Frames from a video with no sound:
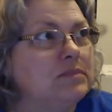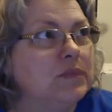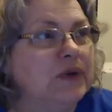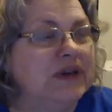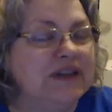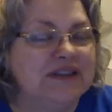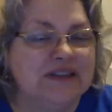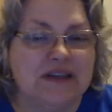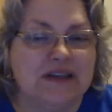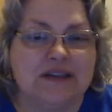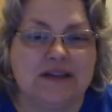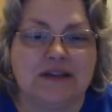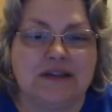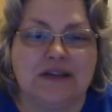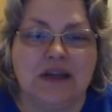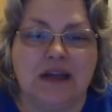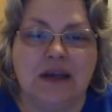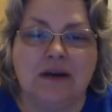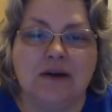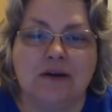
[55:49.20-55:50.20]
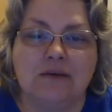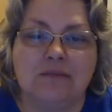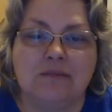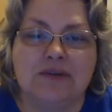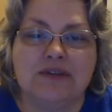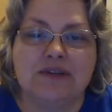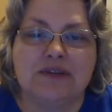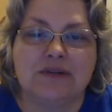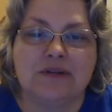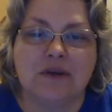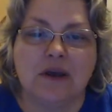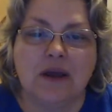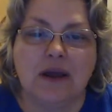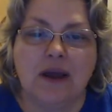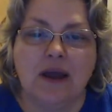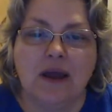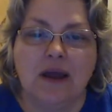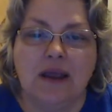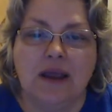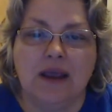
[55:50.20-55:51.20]
it Secombs
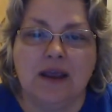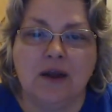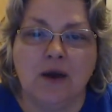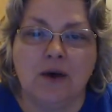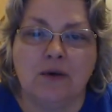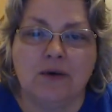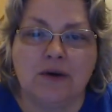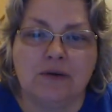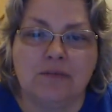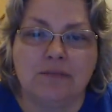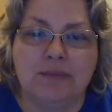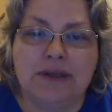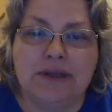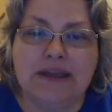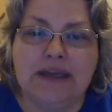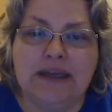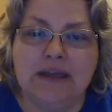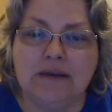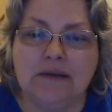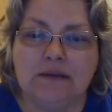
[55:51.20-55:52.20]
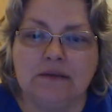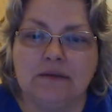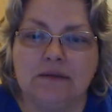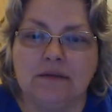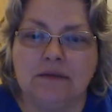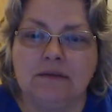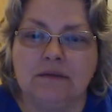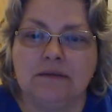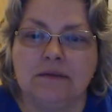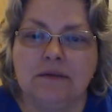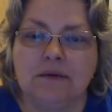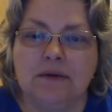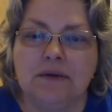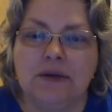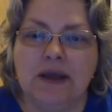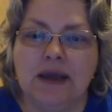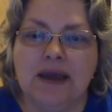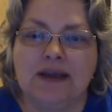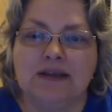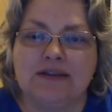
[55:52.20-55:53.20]
Eco Complete
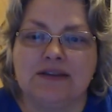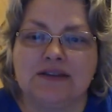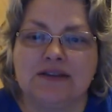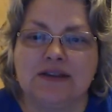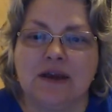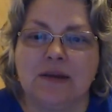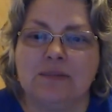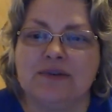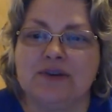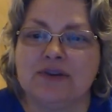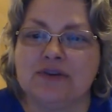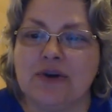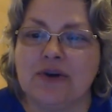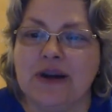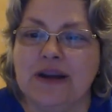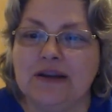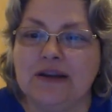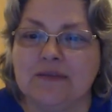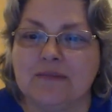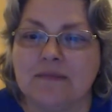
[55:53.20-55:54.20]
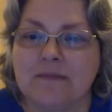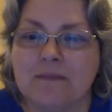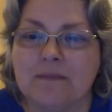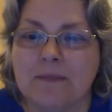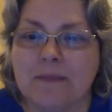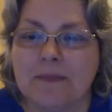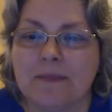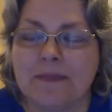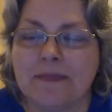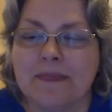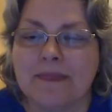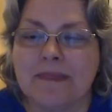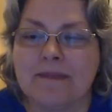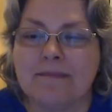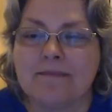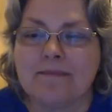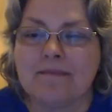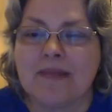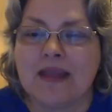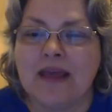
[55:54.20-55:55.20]
and substrate?
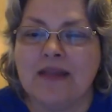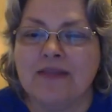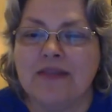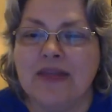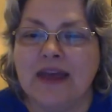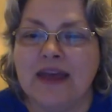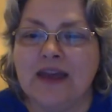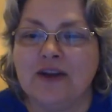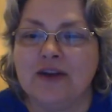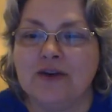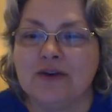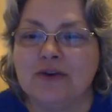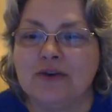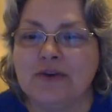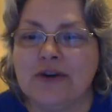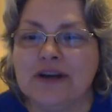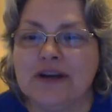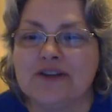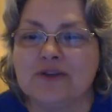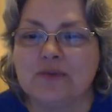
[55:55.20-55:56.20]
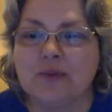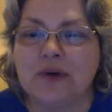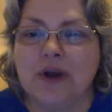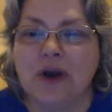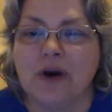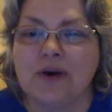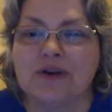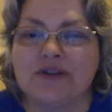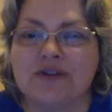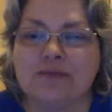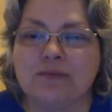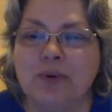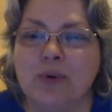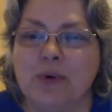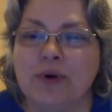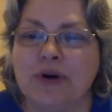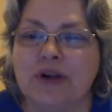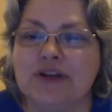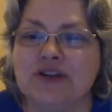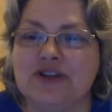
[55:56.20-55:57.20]
Thank you, Chris. We are
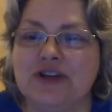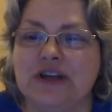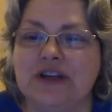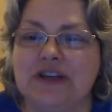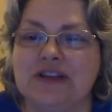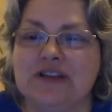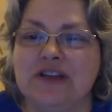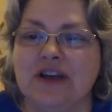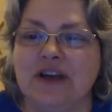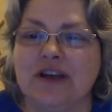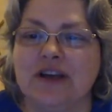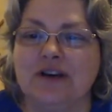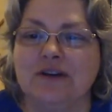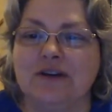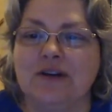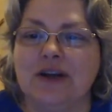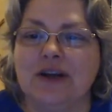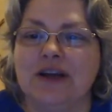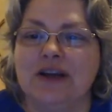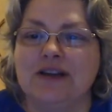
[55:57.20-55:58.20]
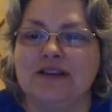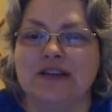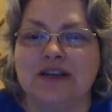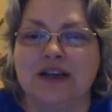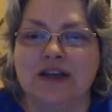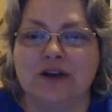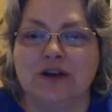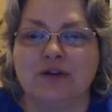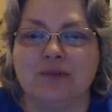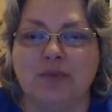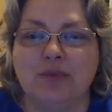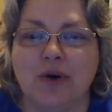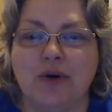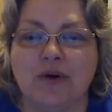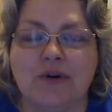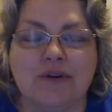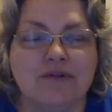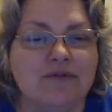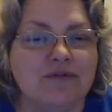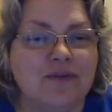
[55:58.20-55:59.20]
supporting Gina Tucker to get her
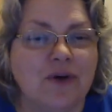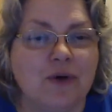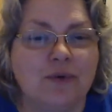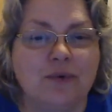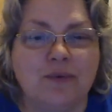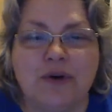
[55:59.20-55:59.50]
broken phone